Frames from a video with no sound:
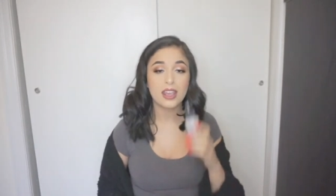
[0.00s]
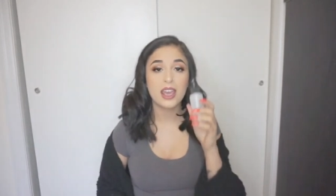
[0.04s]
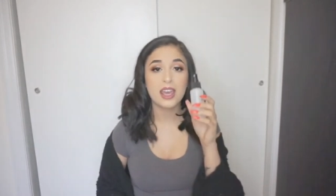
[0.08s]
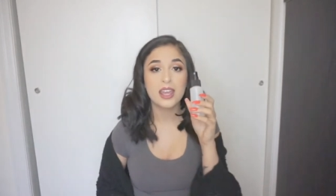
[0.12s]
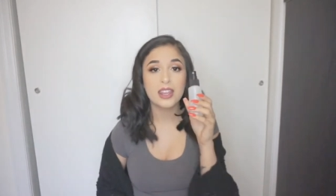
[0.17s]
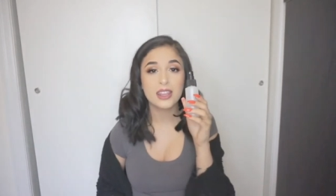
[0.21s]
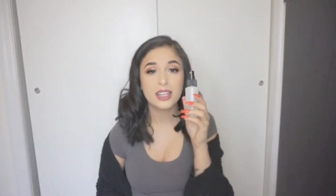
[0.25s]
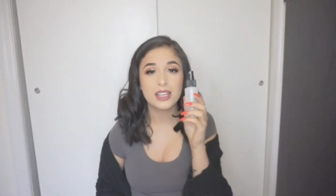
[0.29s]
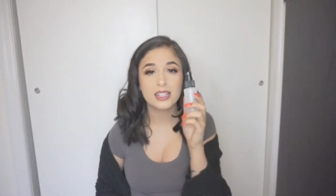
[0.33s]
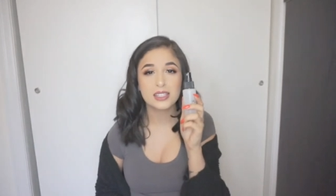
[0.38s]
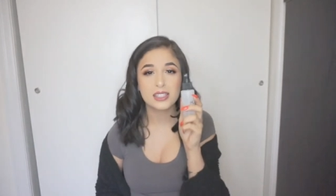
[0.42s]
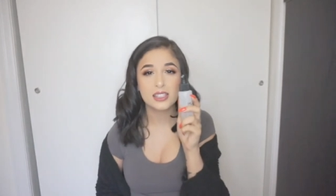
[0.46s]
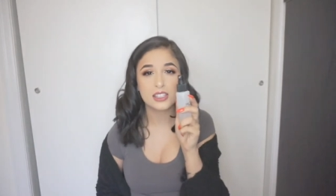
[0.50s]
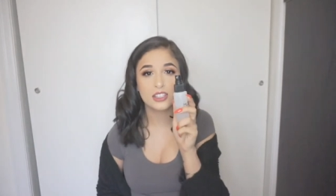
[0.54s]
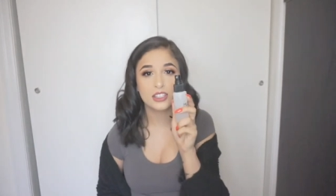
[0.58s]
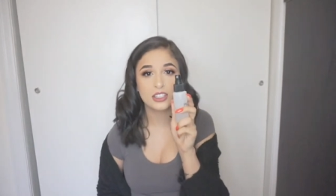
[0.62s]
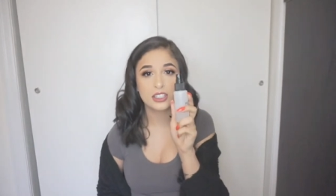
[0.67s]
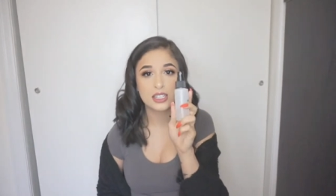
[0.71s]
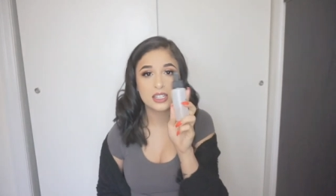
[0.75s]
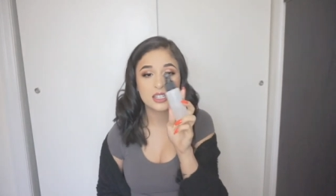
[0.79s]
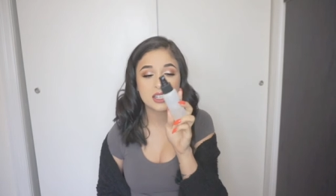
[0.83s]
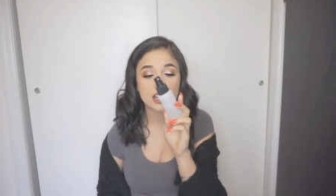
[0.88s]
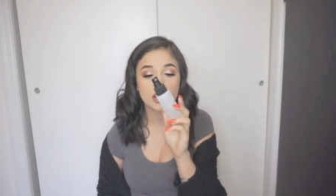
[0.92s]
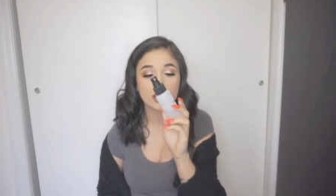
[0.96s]
In this
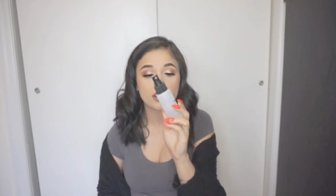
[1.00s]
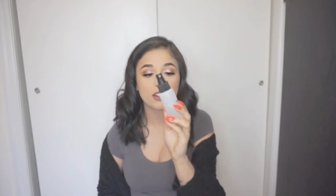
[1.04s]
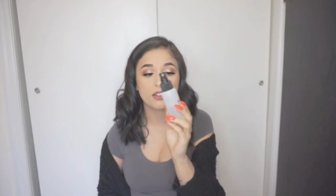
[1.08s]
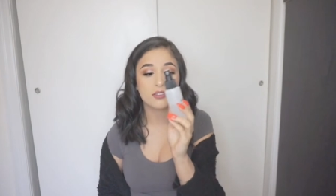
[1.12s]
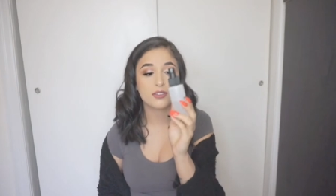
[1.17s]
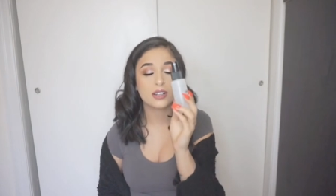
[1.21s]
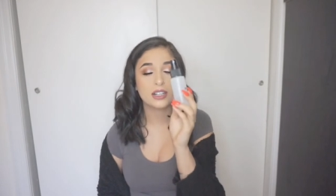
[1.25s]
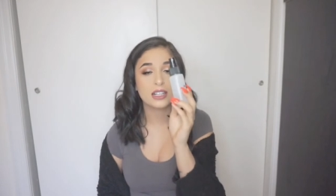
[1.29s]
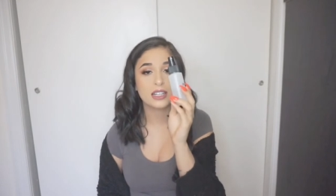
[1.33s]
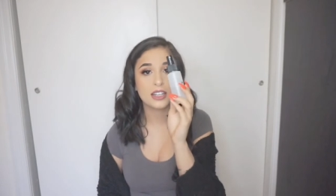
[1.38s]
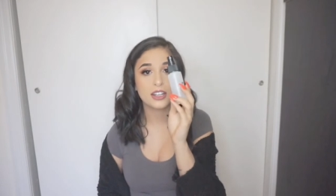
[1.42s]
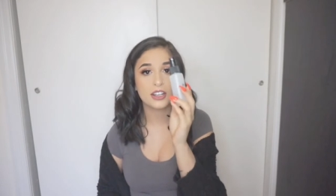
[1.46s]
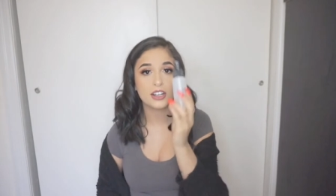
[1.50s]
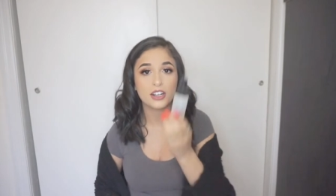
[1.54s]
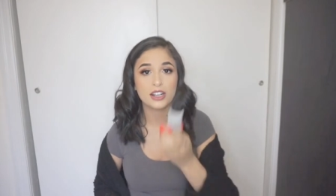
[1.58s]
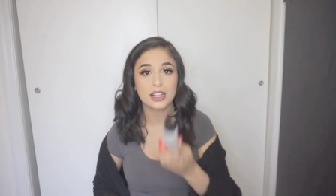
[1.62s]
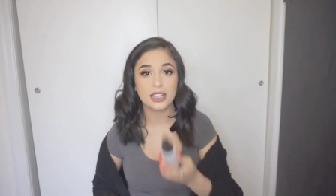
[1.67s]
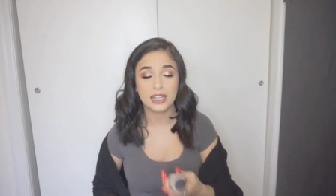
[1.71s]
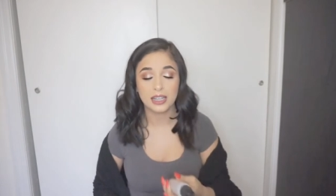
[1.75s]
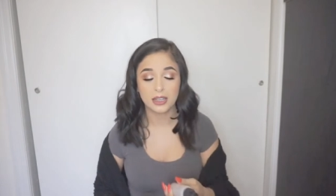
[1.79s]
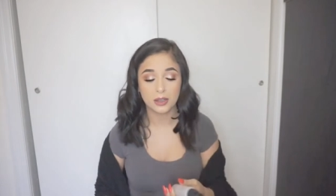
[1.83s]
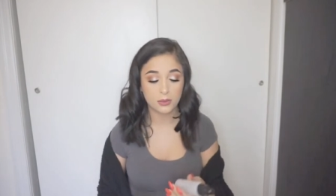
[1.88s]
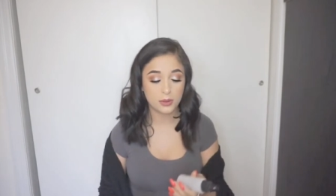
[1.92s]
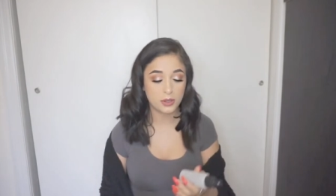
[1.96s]
little container of
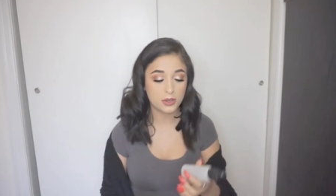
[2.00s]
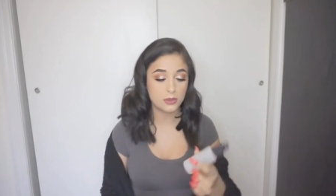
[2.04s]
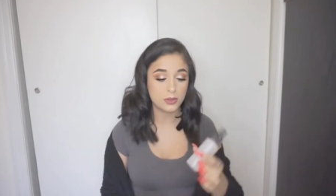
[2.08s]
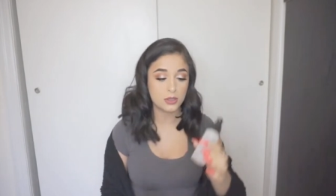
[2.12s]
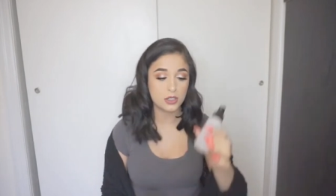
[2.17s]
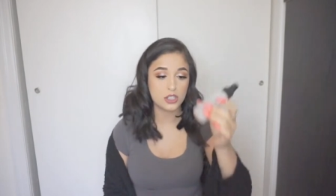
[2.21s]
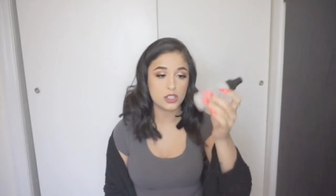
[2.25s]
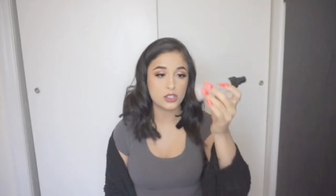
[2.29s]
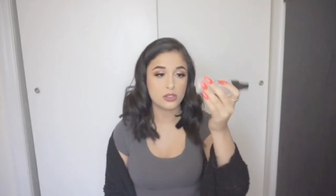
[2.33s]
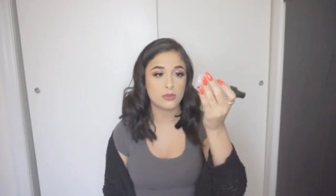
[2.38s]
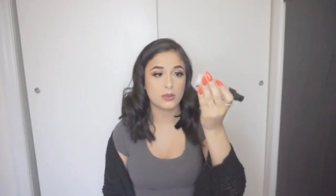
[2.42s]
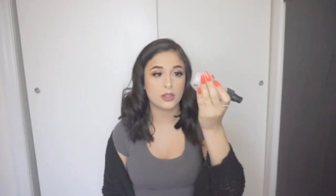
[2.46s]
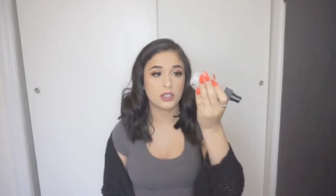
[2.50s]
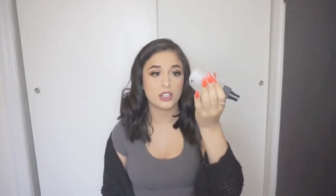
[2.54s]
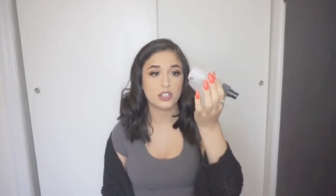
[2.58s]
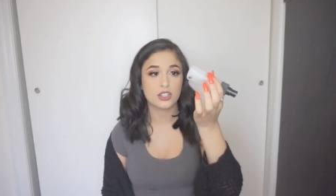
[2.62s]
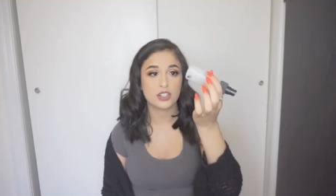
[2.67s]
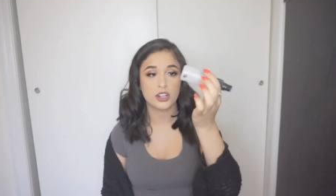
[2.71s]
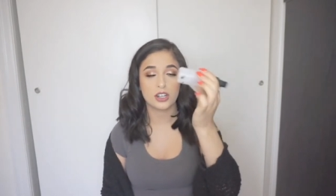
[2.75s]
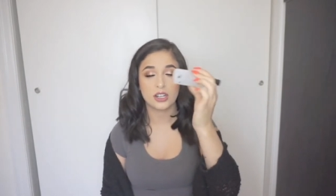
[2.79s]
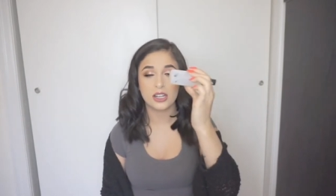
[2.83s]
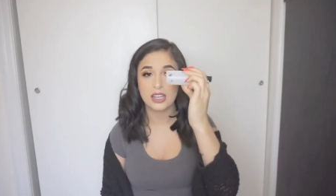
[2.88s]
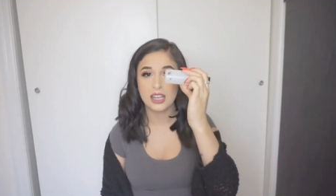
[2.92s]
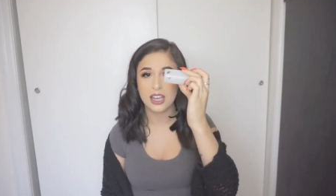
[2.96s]
clear liquid, which is really
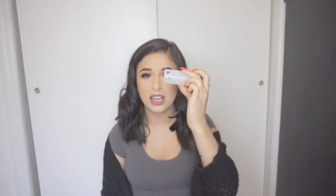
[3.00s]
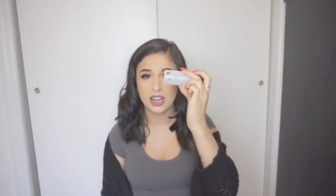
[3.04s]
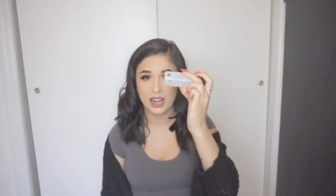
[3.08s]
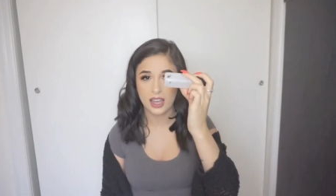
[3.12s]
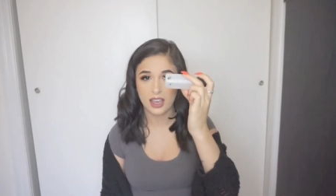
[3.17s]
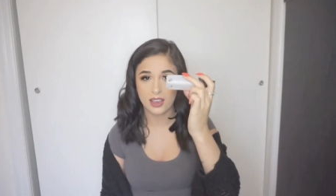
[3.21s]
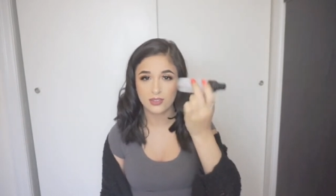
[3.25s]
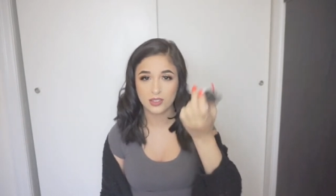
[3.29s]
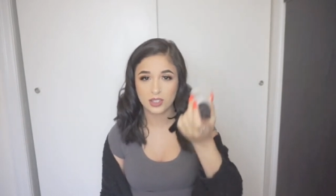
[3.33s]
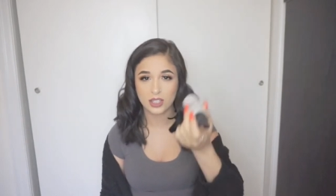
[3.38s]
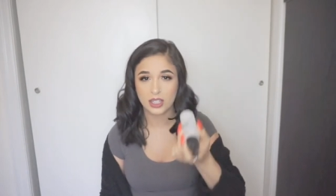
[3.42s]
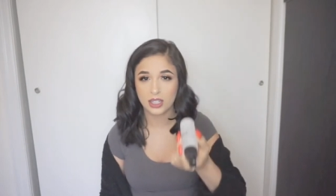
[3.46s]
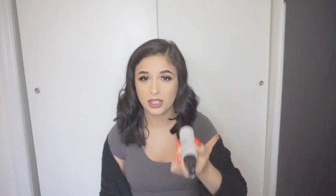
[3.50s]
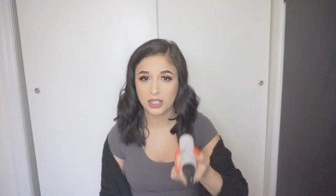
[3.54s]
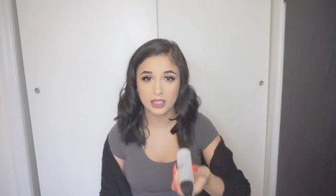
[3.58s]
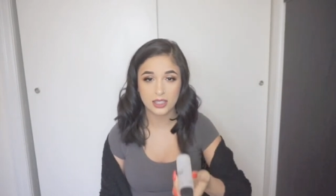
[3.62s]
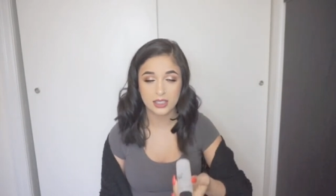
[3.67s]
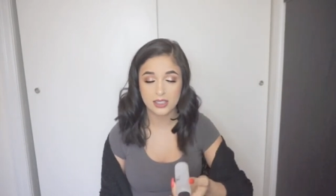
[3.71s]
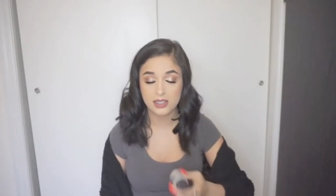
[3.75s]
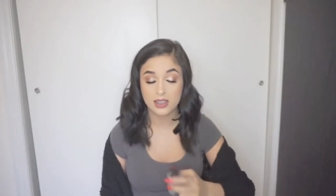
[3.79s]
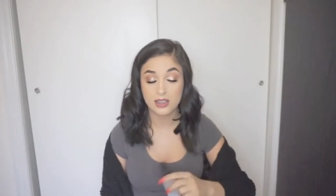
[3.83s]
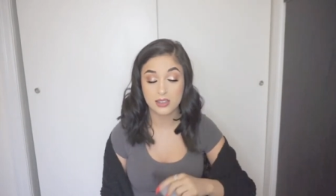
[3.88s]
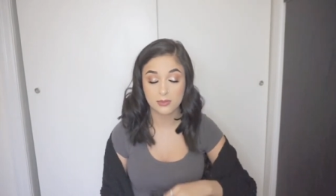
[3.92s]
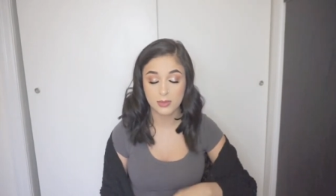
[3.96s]
dirty and I have to clean it
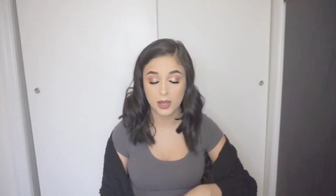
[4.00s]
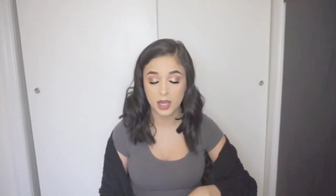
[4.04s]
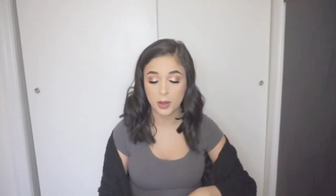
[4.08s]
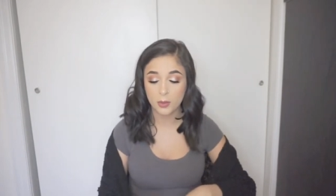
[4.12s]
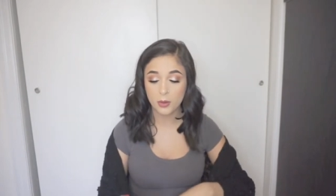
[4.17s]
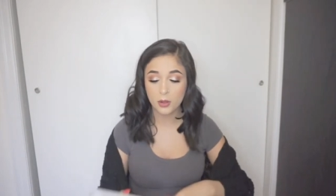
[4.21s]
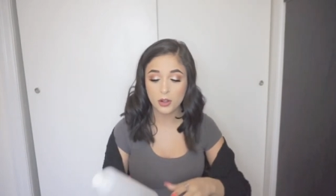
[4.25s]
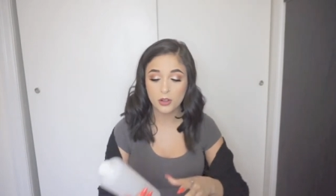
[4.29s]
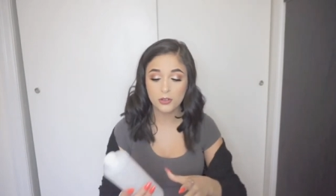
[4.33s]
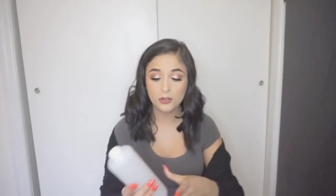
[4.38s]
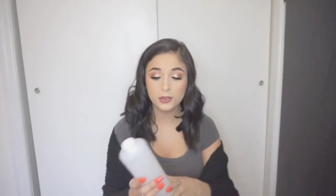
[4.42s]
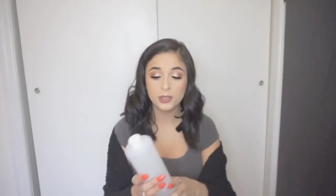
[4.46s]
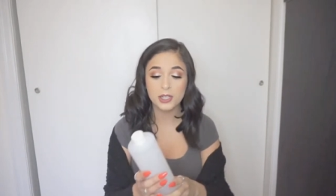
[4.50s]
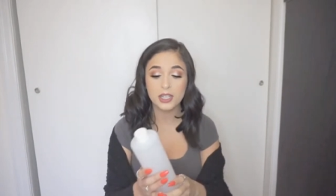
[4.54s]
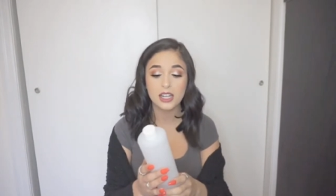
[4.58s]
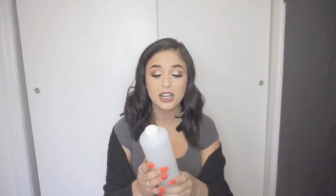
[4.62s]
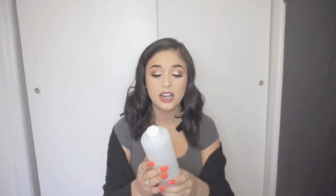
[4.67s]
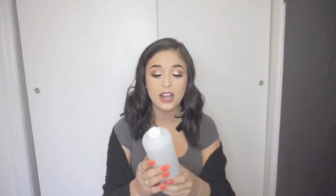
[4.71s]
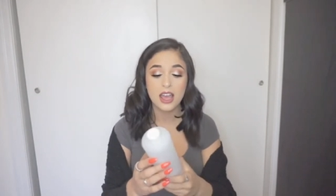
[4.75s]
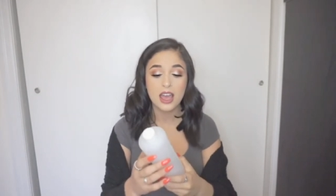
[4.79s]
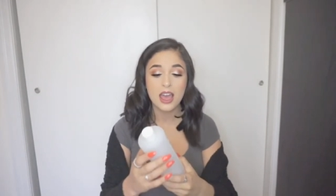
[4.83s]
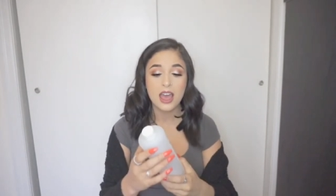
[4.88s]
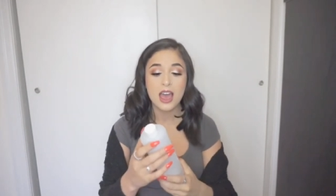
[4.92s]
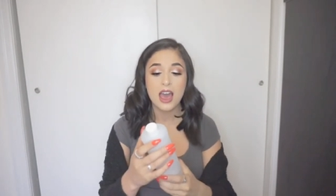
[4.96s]
because it has makeup all over it,